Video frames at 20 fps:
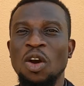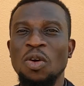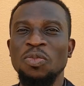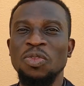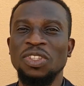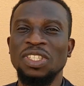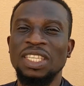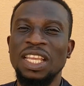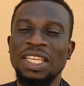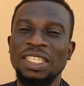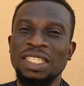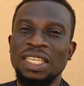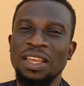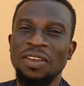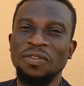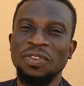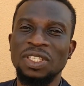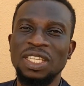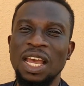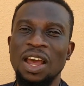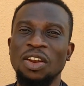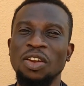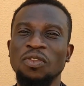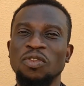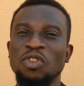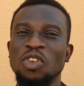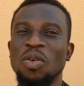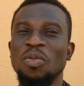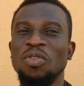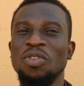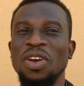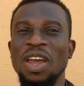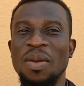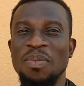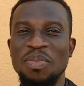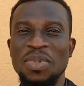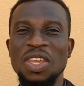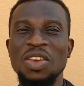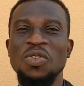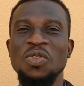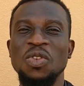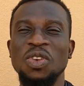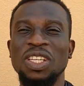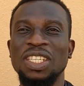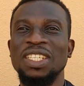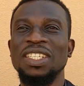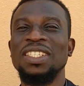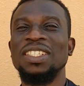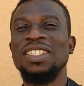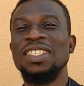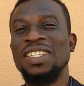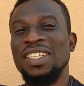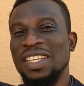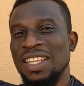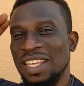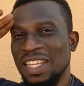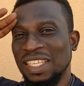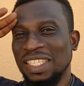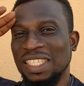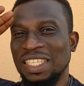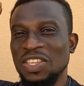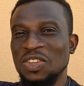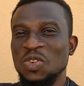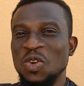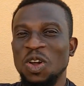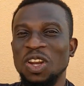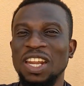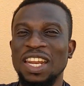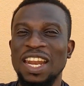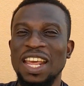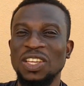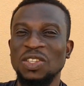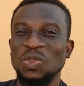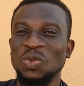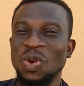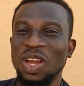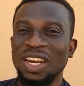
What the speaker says: I hope you stay safe, stay out of trouble, and be good. See you on the next